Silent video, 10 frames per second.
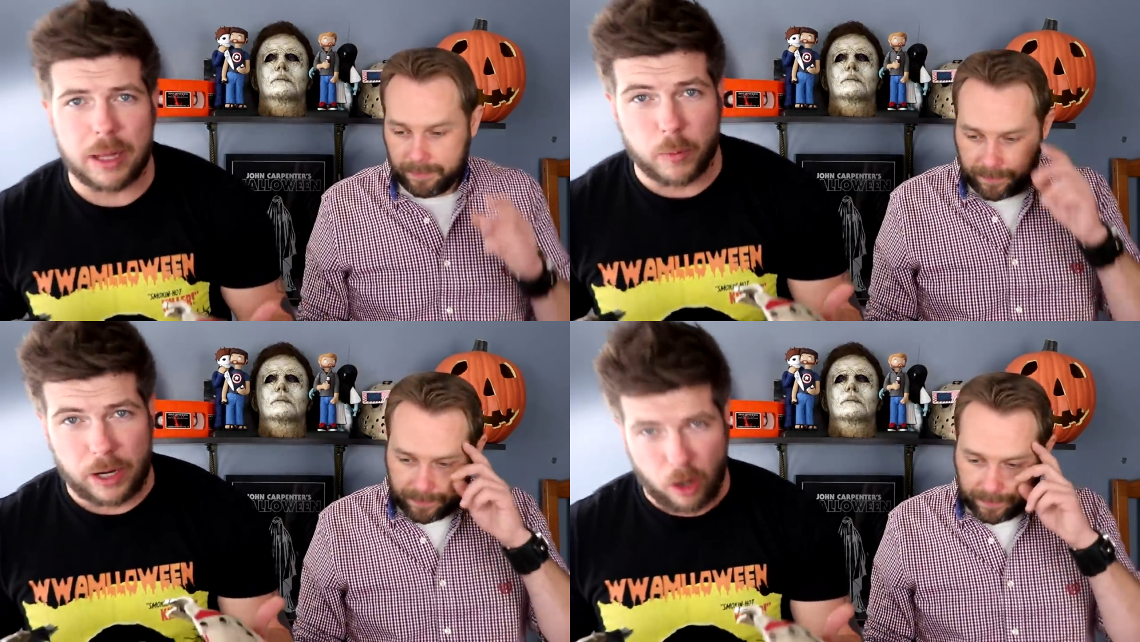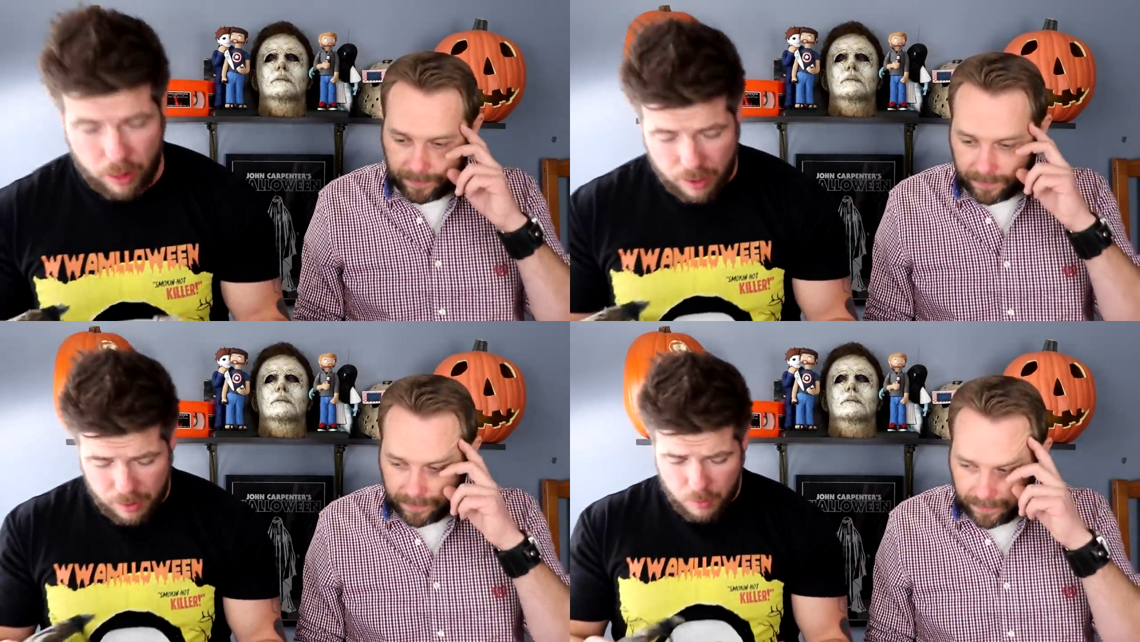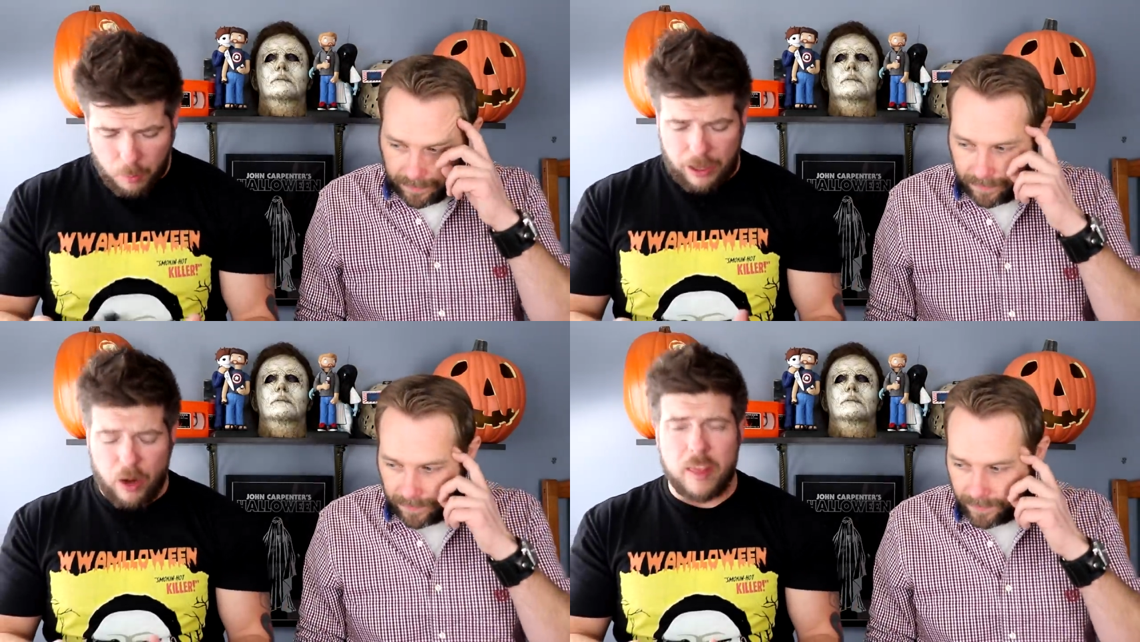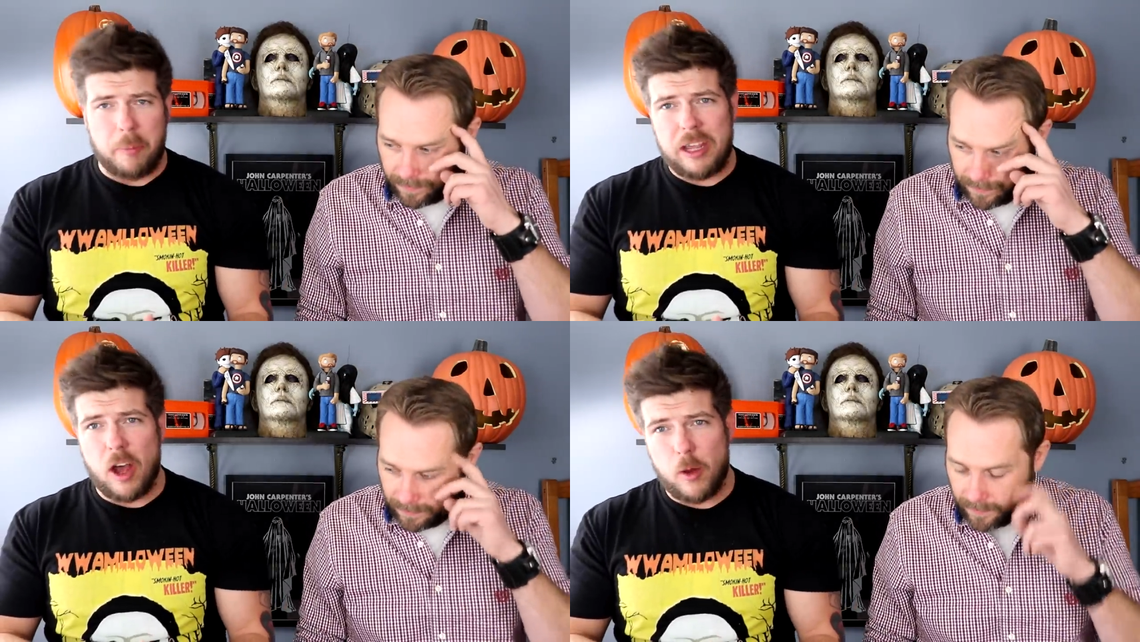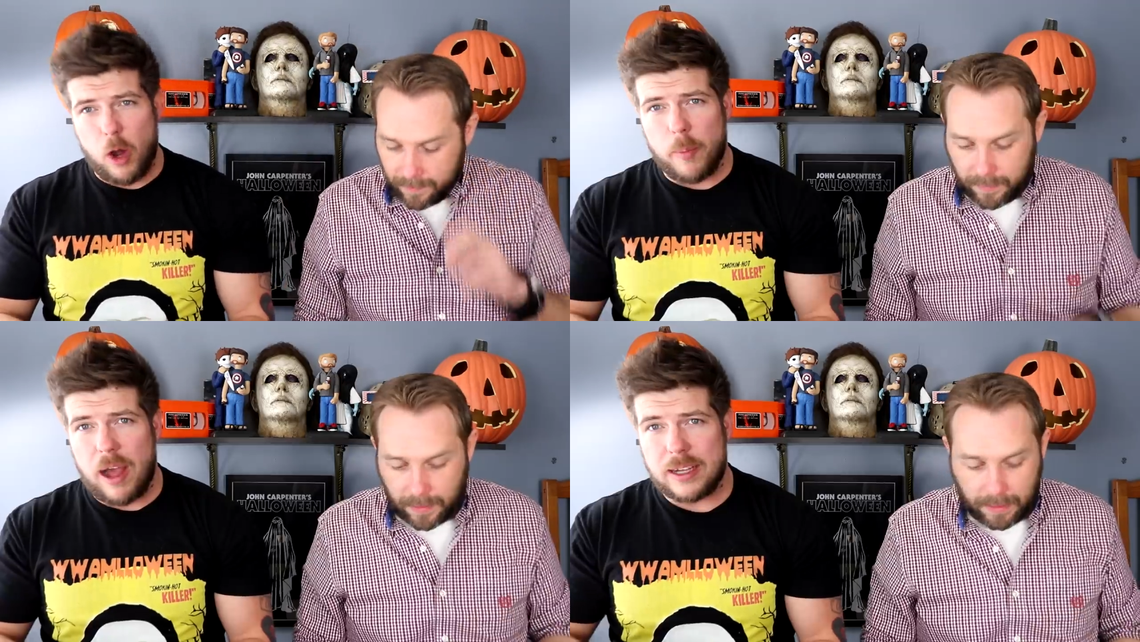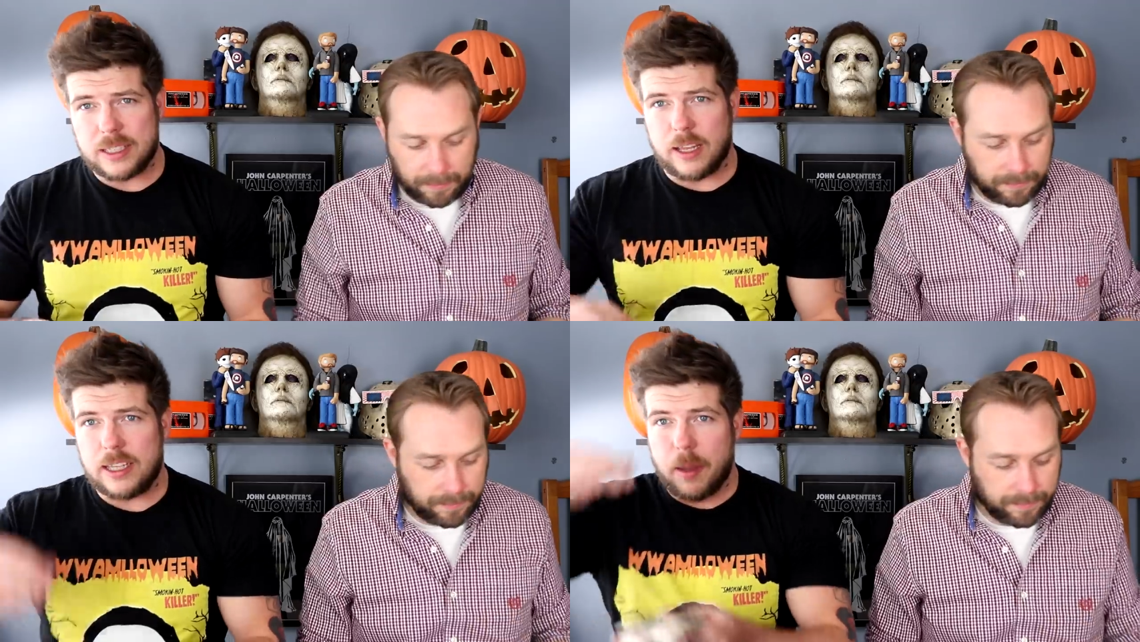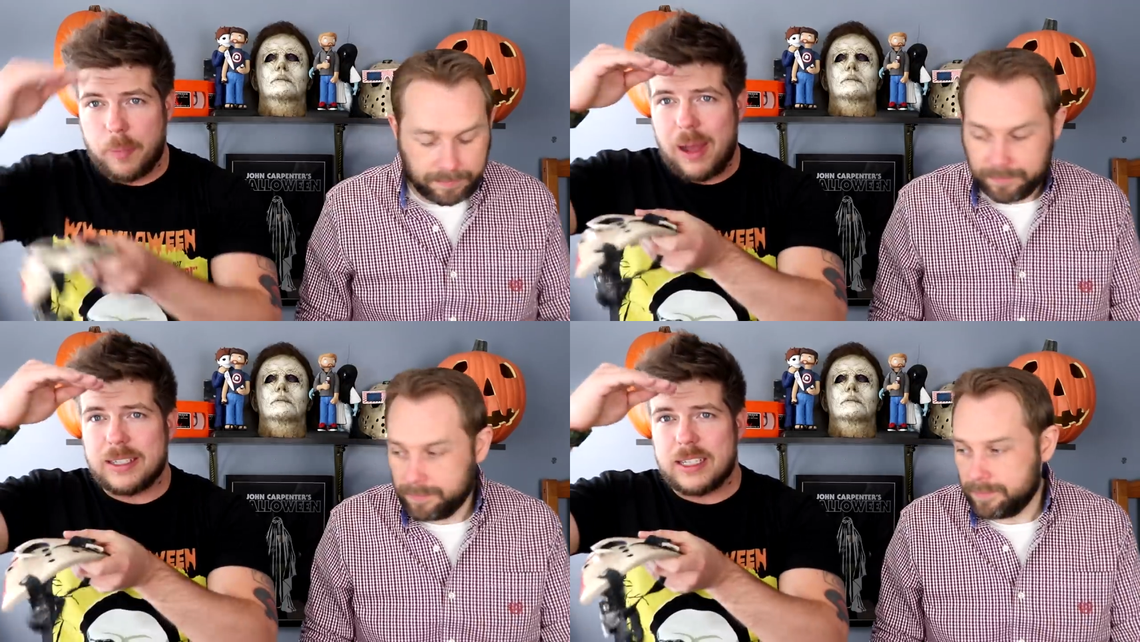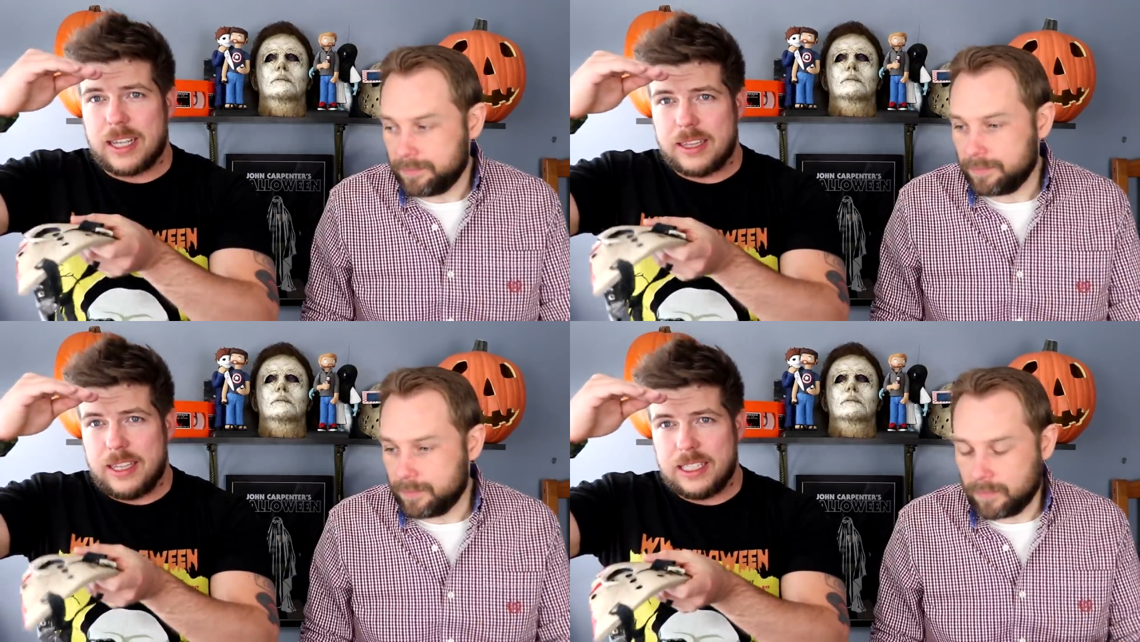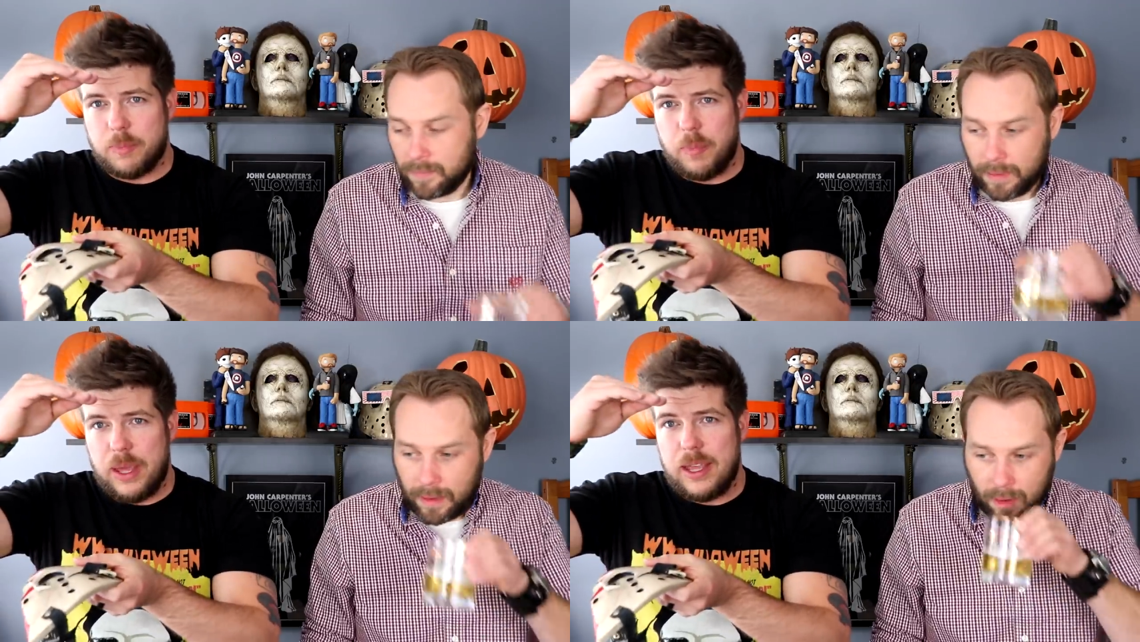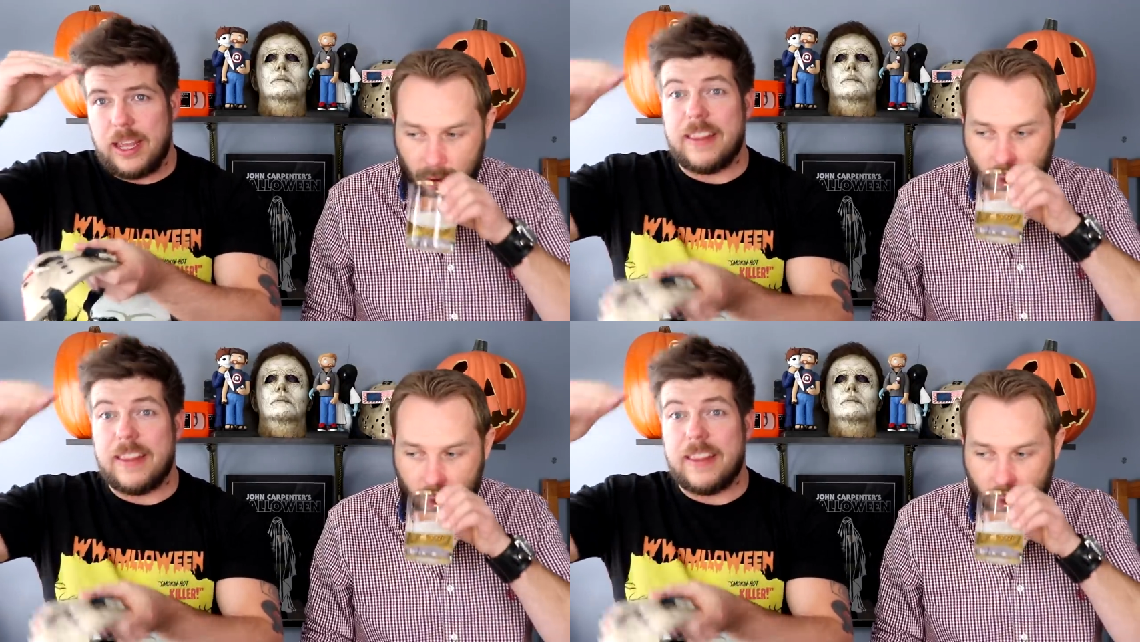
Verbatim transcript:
Speaker 1: Like when I go to when I go to the P O box, like the box is like this big,